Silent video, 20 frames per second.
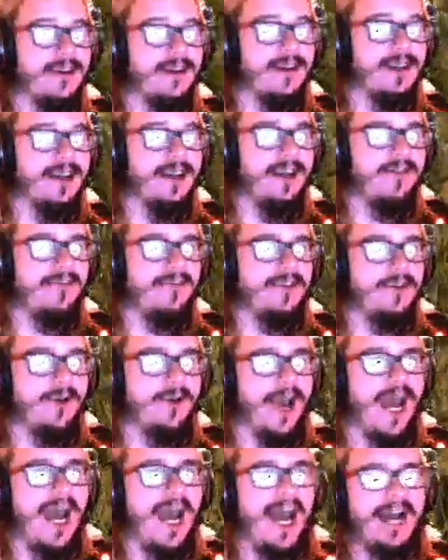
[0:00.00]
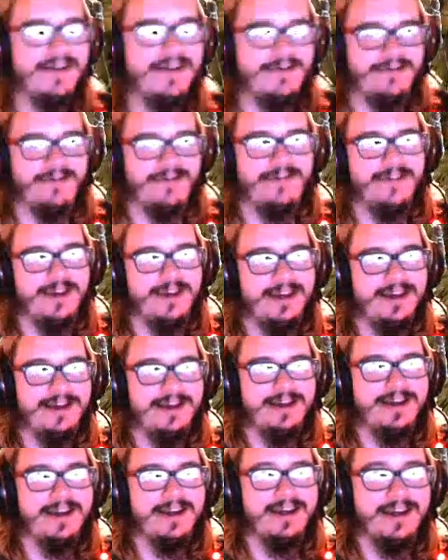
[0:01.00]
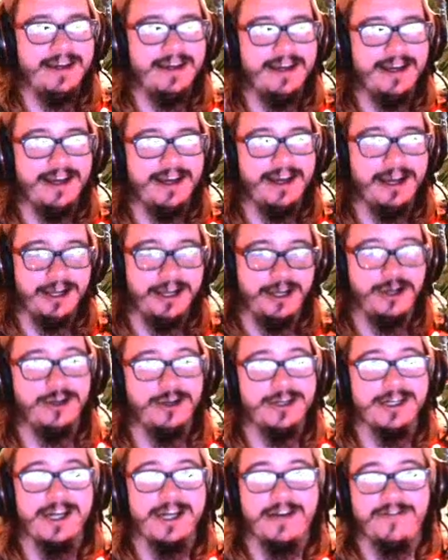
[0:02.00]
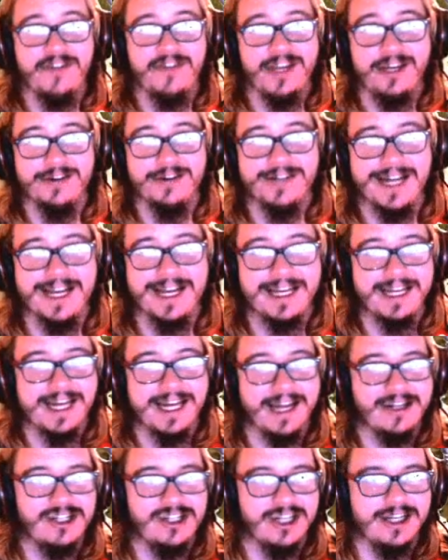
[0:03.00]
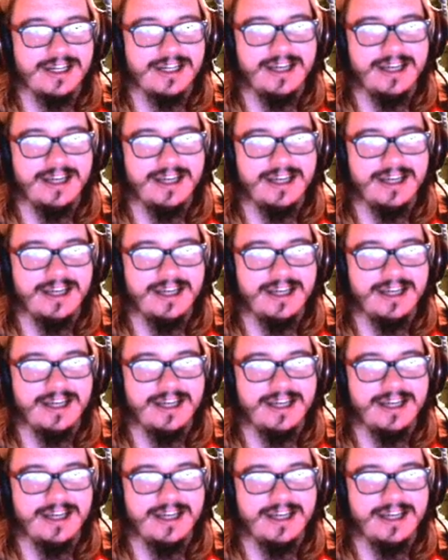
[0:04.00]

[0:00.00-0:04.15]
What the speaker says: if you have a good enough internet connection.